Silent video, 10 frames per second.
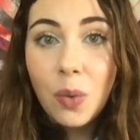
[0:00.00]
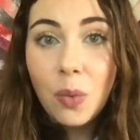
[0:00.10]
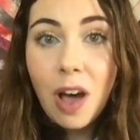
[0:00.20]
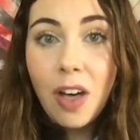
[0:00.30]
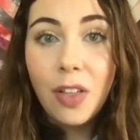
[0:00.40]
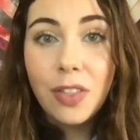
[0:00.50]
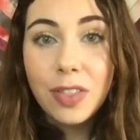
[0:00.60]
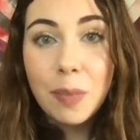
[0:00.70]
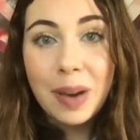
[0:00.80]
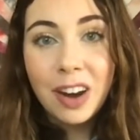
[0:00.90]
while
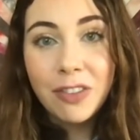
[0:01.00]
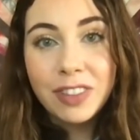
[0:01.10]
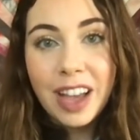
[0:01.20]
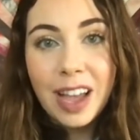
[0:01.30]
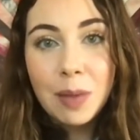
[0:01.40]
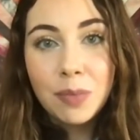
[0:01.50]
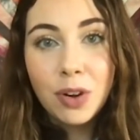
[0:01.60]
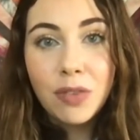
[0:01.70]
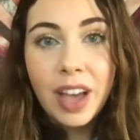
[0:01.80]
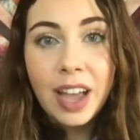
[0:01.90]
the butterfly
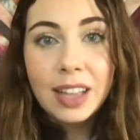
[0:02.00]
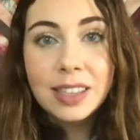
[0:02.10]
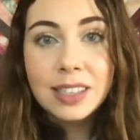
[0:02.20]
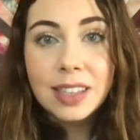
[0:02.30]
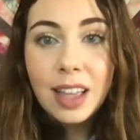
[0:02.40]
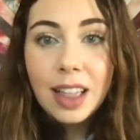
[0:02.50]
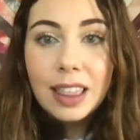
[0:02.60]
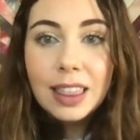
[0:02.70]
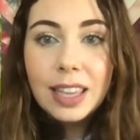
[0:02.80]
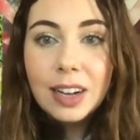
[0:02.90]
provides
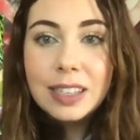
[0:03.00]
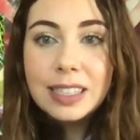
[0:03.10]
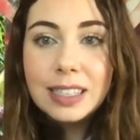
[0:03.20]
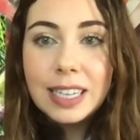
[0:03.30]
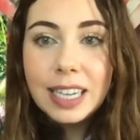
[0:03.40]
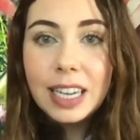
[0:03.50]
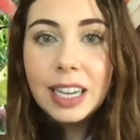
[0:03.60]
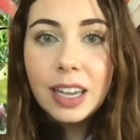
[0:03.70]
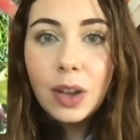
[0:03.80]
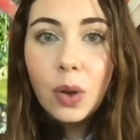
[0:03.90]
little sticky,
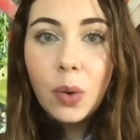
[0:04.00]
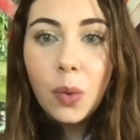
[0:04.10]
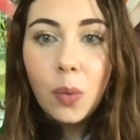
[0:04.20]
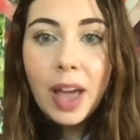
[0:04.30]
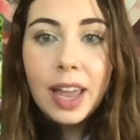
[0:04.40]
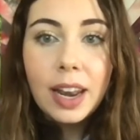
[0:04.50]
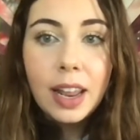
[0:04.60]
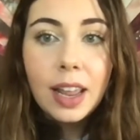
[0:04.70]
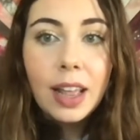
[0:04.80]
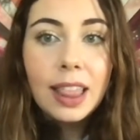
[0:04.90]
wet
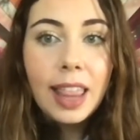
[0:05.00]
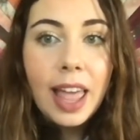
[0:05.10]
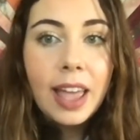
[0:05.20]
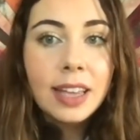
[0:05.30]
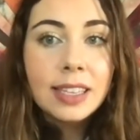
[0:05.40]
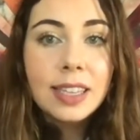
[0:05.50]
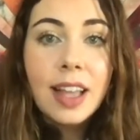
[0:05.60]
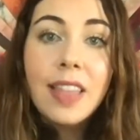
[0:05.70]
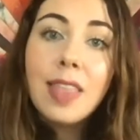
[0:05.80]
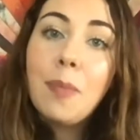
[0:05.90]
legs
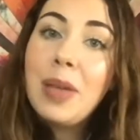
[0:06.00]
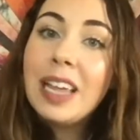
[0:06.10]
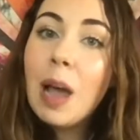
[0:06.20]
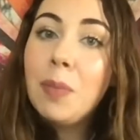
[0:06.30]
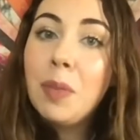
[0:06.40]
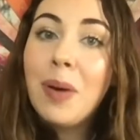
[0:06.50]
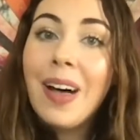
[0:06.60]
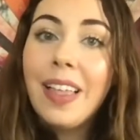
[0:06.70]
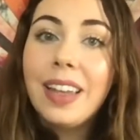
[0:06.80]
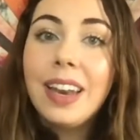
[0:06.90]
that pick up the
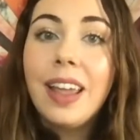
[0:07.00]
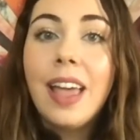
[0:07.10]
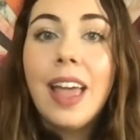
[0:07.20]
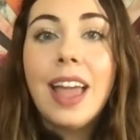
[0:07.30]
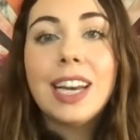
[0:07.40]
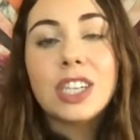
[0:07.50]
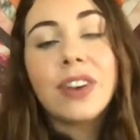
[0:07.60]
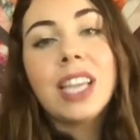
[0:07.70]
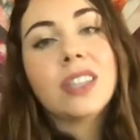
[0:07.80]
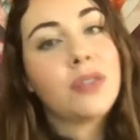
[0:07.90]
pollen and
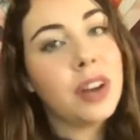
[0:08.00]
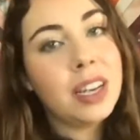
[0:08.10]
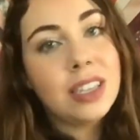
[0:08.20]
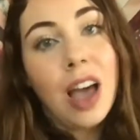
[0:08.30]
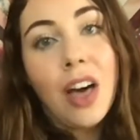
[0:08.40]
transfer it to